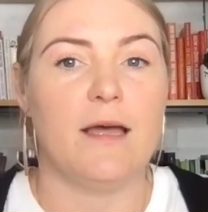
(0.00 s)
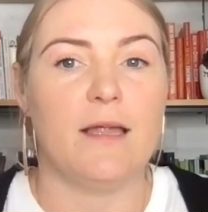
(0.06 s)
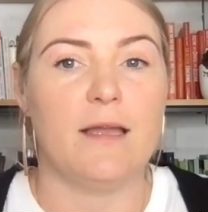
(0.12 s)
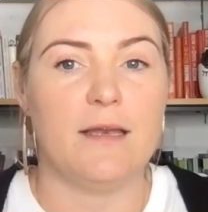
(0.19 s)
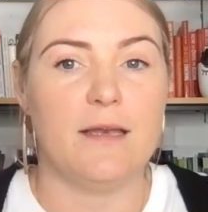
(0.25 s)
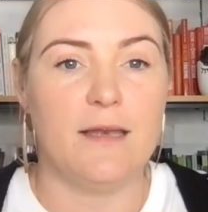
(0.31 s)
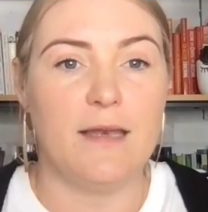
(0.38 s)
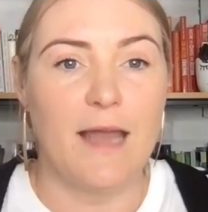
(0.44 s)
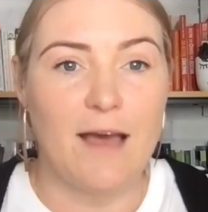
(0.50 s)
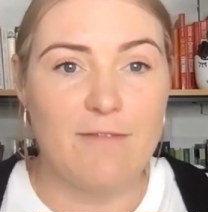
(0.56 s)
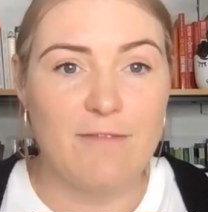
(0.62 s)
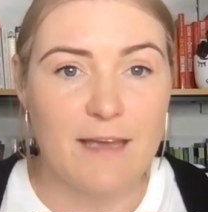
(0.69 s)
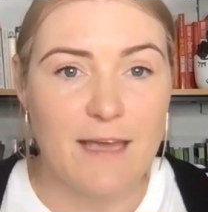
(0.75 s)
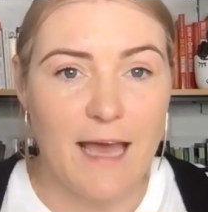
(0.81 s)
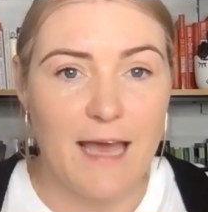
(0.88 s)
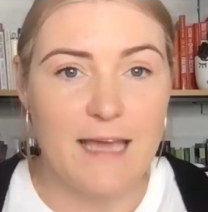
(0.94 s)

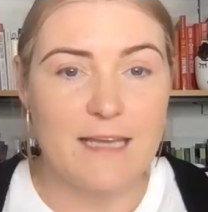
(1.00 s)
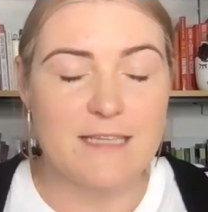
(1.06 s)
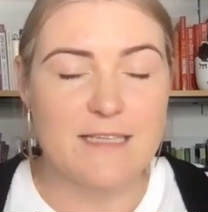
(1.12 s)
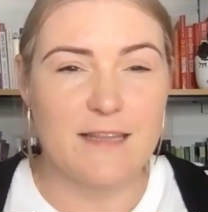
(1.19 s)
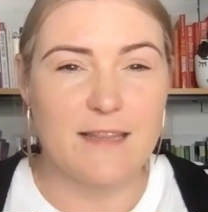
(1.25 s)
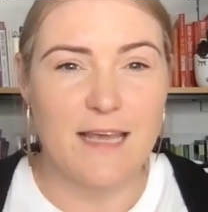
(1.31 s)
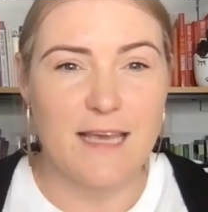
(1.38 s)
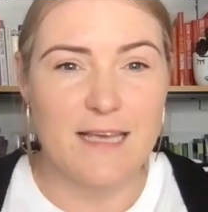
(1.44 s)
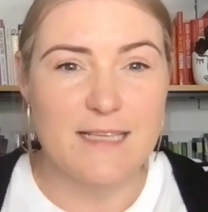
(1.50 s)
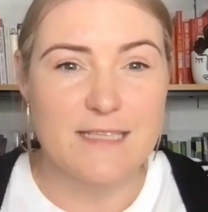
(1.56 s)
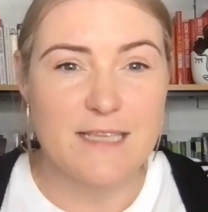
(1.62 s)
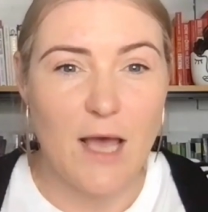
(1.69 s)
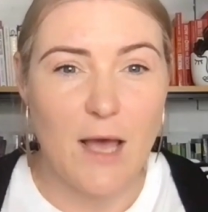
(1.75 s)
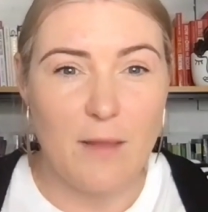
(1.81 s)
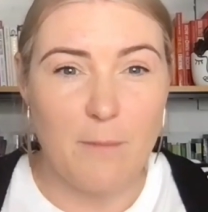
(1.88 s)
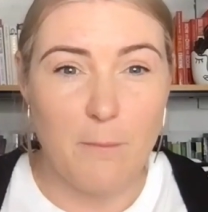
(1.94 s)
navigate these
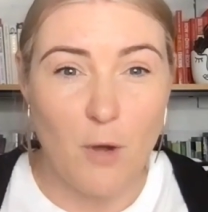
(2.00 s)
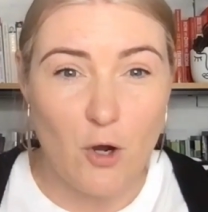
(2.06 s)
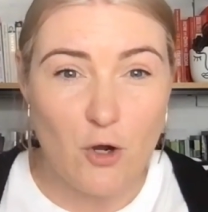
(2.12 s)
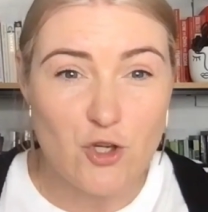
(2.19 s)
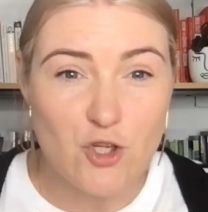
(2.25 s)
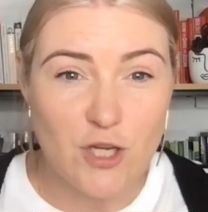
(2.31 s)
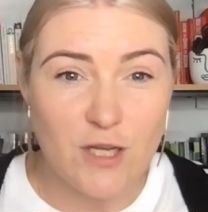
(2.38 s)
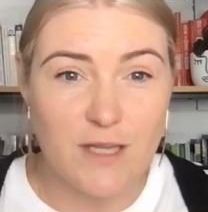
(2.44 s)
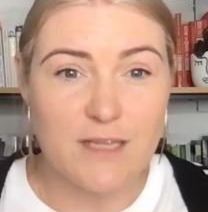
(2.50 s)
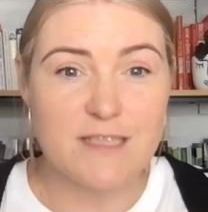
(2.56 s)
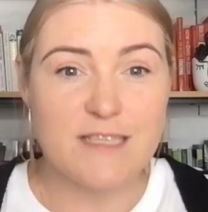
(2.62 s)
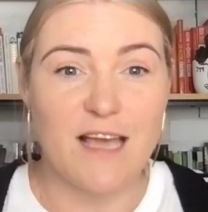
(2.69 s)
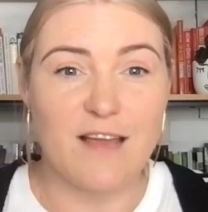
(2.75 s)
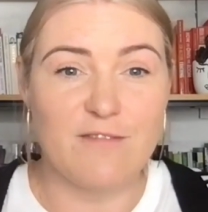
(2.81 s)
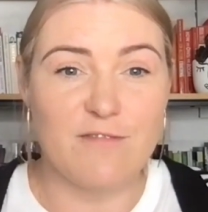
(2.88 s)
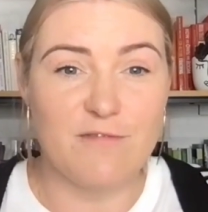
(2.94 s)
emotions
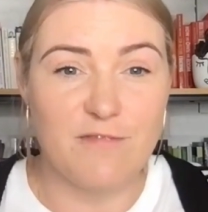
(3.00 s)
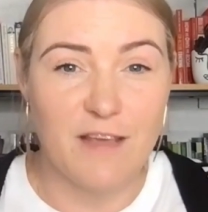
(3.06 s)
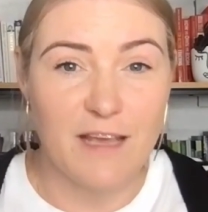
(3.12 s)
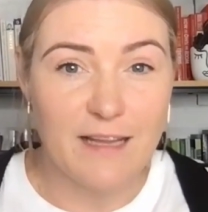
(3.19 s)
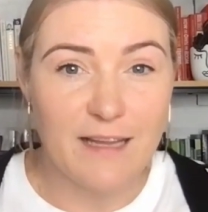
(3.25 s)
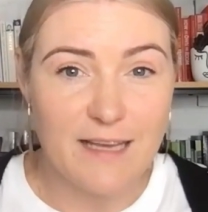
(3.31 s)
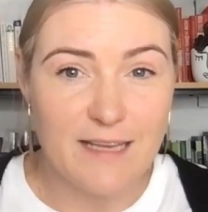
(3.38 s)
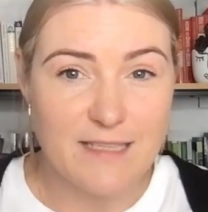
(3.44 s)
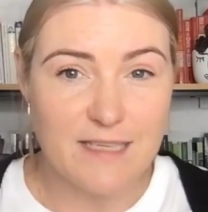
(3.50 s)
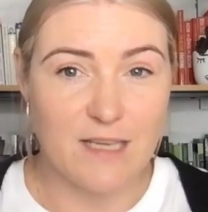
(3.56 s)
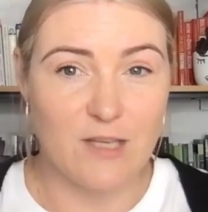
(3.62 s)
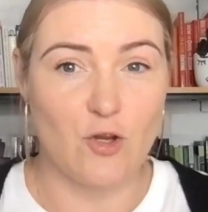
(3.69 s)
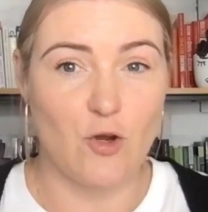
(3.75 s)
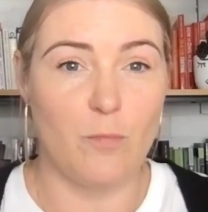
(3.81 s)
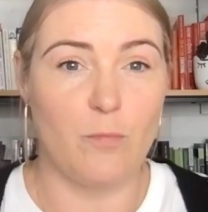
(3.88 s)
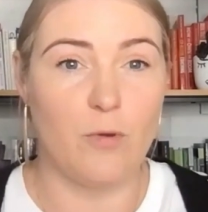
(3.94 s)
and feelings in
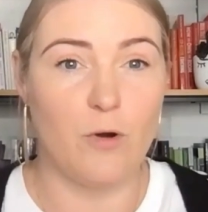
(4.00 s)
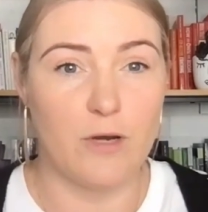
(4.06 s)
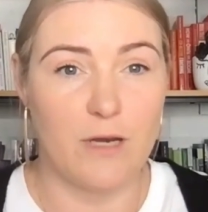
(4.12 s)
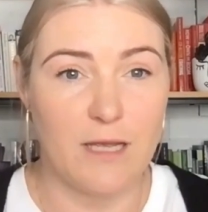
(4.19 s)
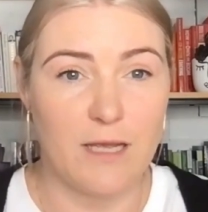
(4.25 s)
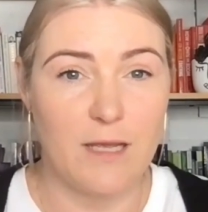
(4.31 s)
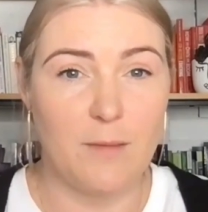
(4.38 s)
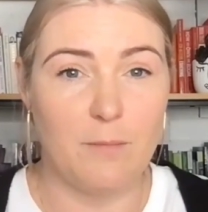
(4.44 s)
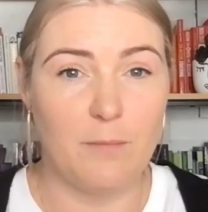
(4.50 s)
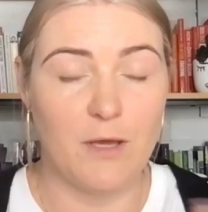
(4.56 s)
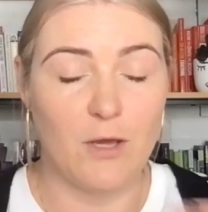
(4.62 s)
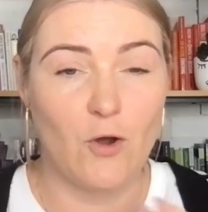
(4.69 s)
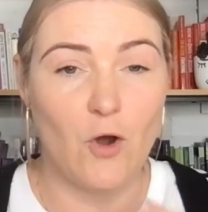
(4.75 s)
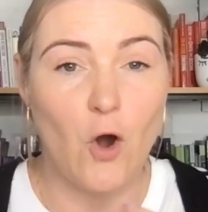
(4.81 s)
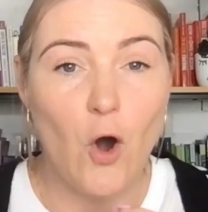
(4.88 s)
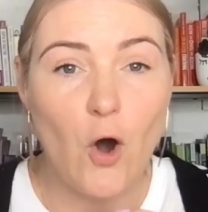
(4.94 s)
your body
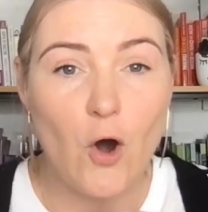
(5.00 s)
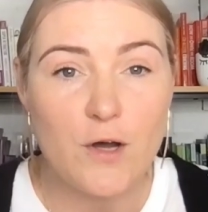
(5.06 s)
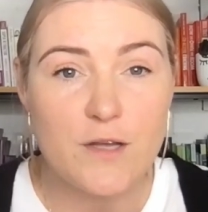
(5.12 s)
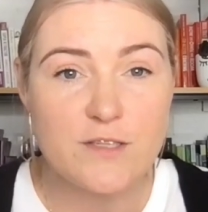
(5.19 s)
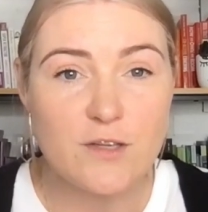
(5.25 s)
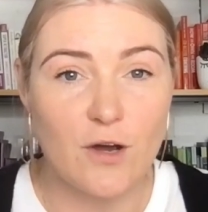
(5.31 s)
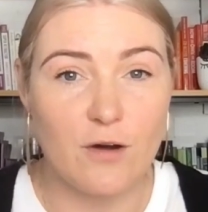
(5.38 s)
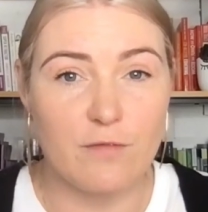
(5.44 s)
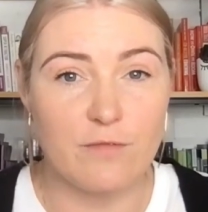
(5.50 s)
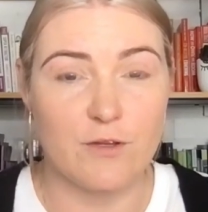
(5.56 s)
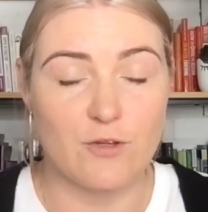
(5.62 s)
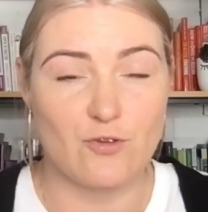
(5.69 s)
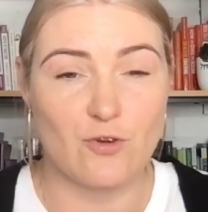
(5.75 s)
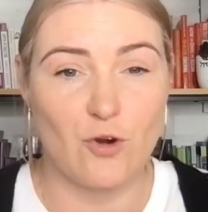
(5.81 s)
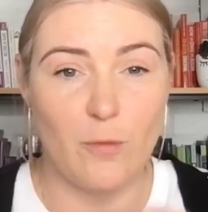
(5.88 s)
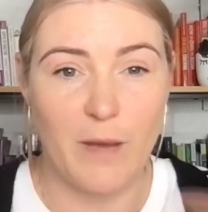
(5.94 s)
because of the
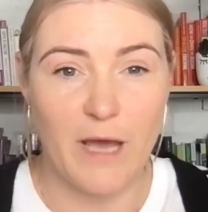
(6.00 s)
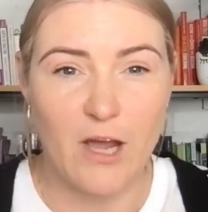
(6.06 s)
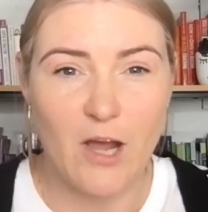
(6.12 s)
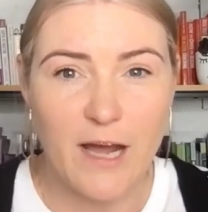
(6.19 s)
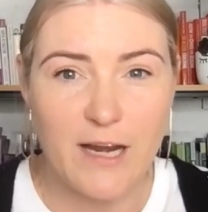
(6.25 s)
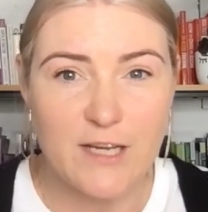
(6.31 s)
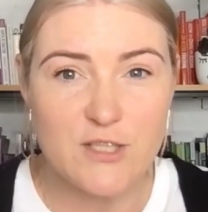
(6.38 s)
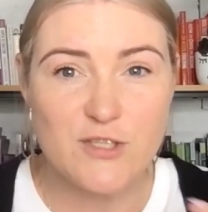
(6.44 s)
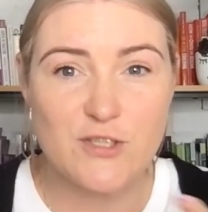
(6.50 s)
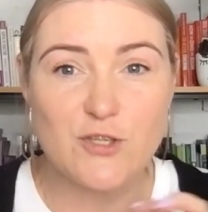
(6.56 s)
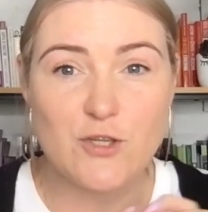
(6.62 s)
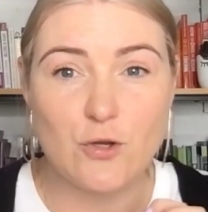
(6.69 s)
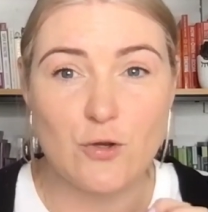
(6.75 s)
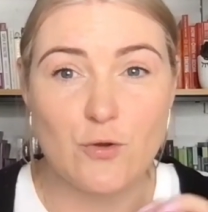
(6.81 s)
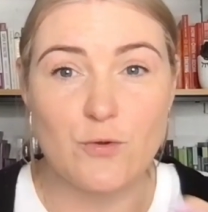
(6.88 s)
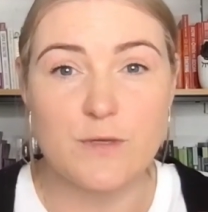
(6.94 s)
trauma. It kind of
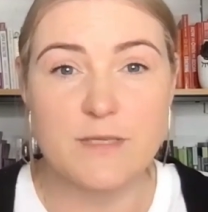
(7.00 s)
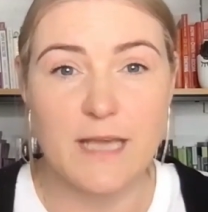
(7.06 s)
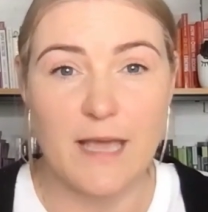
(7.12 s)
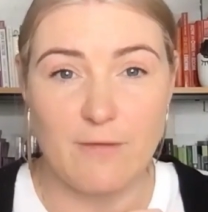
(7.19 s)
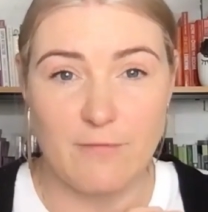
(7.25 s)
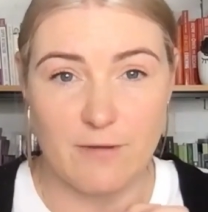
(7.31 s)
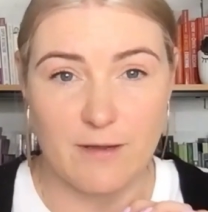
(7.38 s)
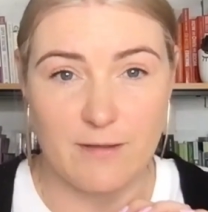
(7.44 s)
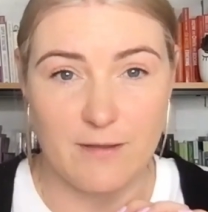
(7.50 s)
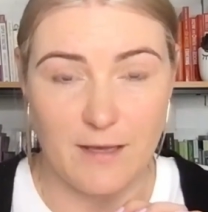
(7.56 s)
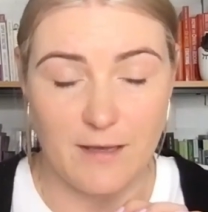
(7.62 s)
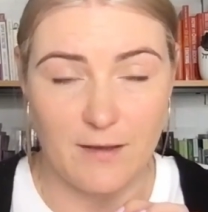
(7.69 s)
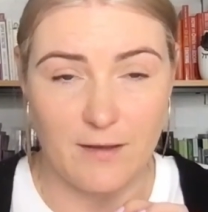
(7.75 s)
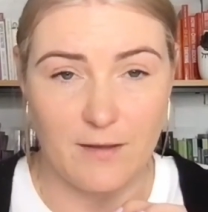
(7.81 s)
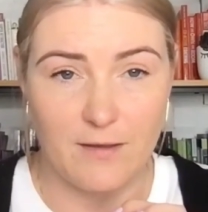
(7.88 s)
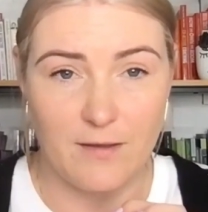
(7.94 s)
skews
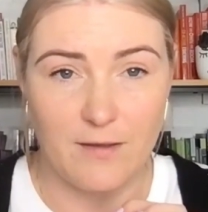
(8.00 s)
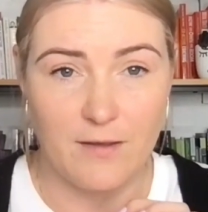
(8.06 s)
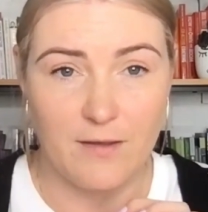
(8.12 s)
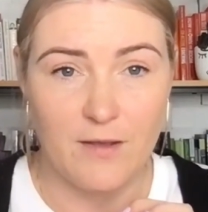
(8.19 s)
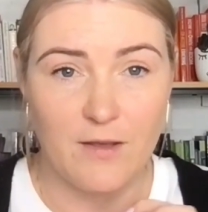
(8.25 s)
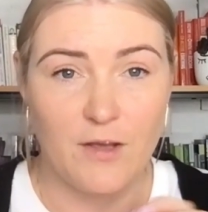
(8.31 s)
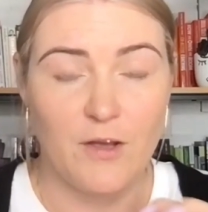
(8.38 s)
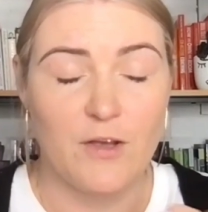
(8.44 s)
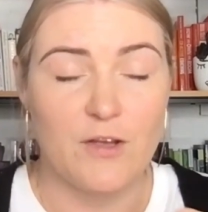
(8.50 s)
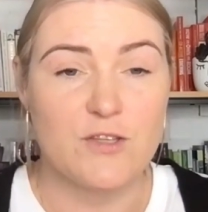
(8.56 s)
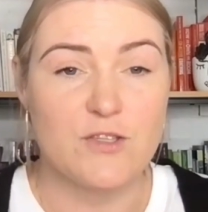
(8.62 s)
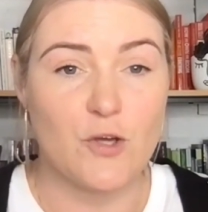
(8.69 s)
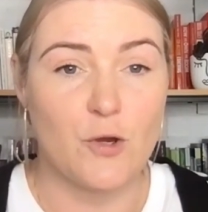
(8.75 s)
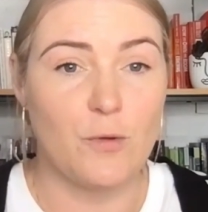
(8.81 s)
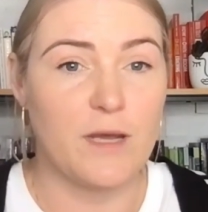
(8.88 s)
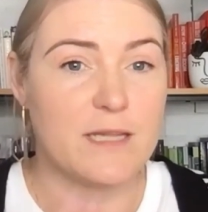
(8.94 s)
everything.
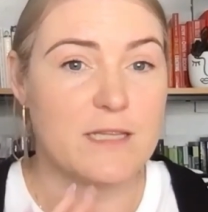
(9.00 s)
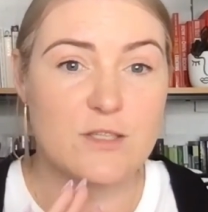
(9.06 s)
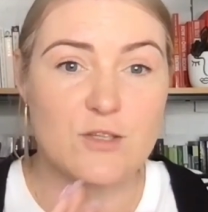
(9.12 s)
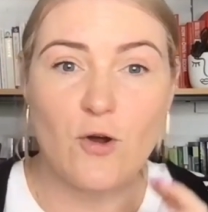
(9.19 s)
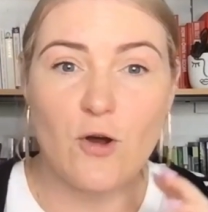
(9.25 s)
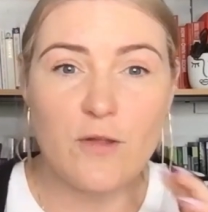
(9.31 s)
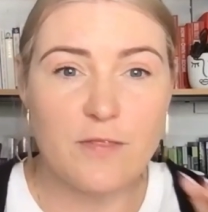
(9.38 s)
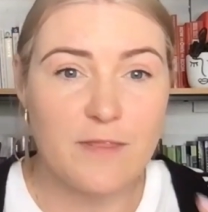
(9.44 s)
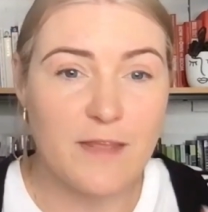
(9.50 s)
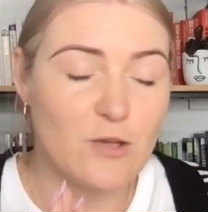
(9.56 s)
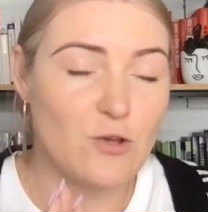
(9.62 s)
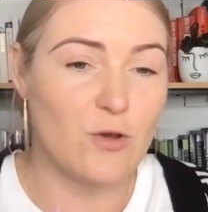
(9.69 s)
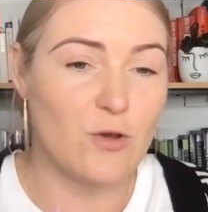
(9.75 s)
So it's not that you